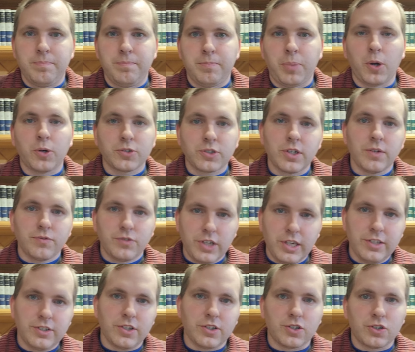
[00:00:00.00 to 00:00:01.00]
person of
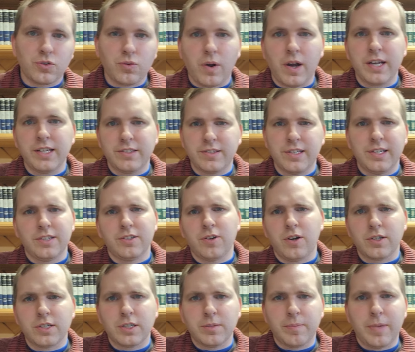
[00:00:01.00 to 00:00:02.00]
Jesus Christ, and he
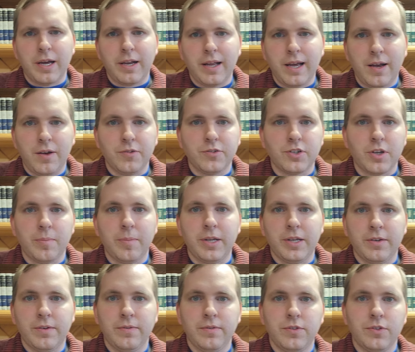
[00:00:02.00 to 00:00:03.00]
talks about how some
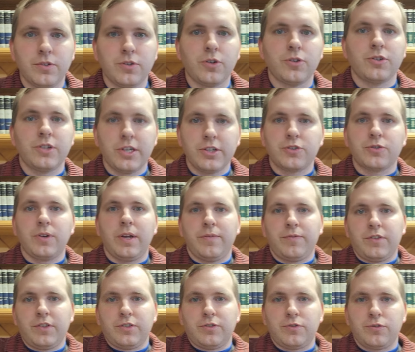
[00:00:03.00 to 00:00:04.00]
in church history have
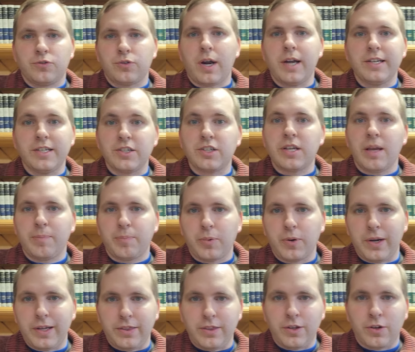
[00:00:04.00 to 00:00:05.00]
tried to
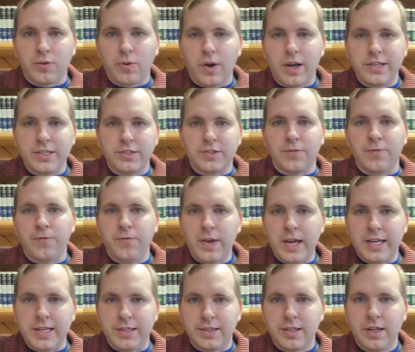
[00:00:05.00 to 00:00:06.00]
separate the Christ of
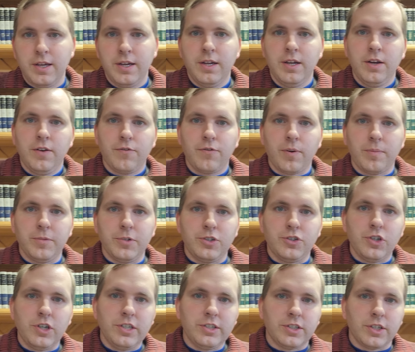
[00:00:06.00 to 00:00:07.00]
faith from the
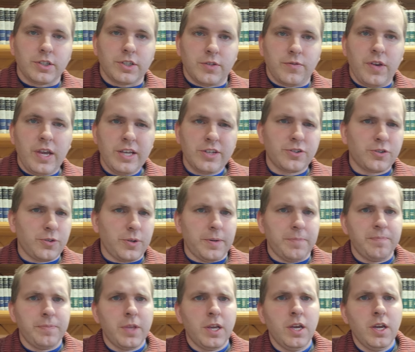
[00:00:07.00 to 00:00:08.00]
Jesus of history.
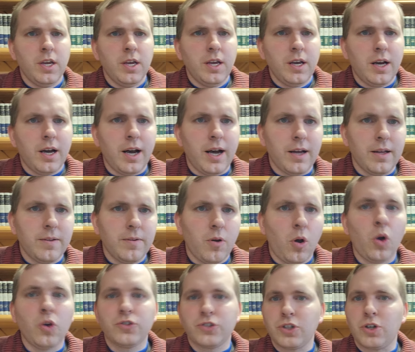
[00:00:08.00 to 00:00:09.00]

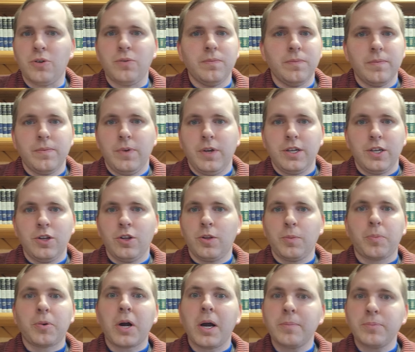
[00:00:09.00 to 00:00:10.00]
Also, the
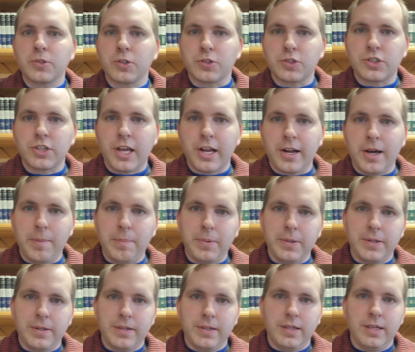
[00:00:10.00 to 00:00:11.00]
prompts are set up
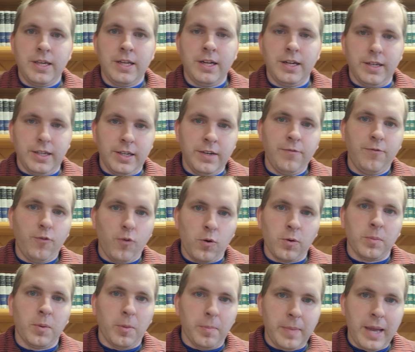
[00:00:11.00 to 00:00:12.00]
in an
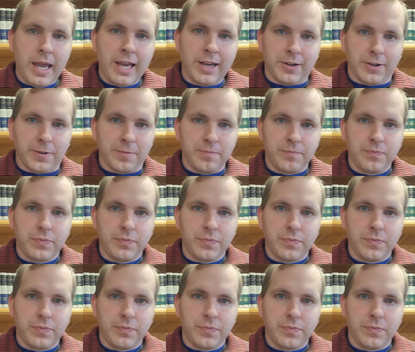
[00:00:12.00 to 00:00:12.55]
informal manner.